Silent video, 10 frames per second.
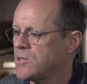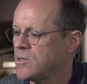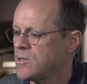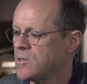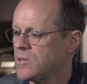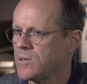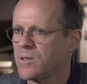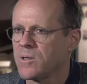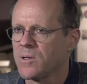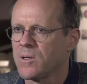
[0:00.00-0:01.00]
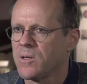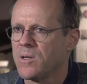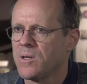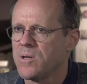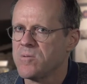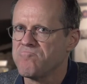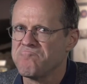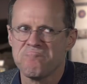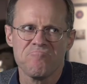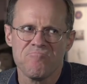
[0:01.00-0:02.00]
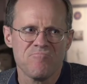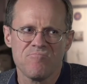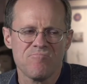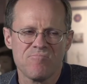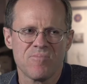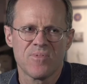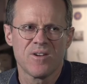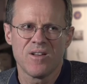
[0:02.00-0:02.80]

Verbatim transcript: Did you patent this, like the banner ad?